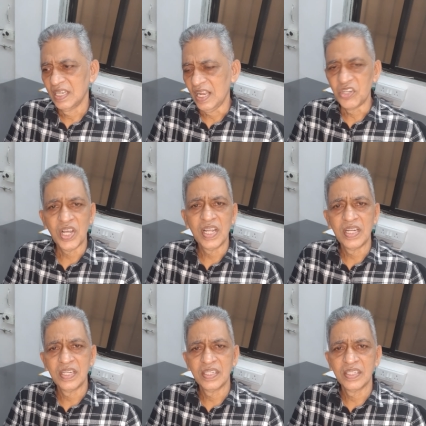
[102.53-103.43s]

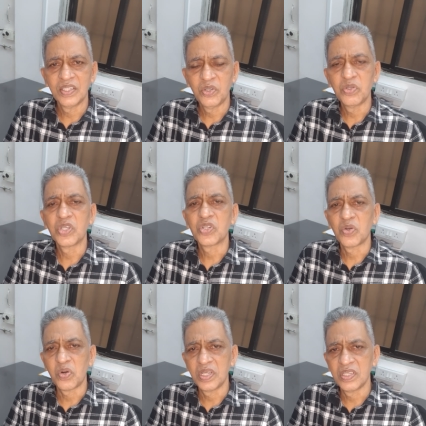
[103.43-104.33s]
Agile user
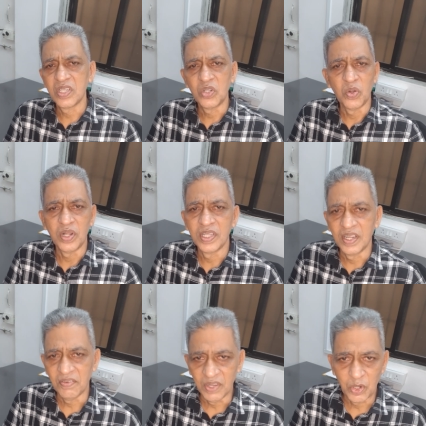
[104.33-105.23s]
story is the
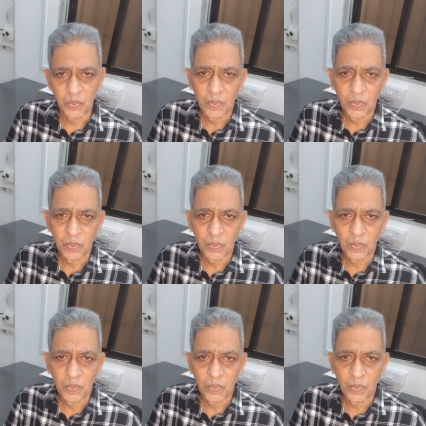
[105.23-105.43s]
Dhurandar way.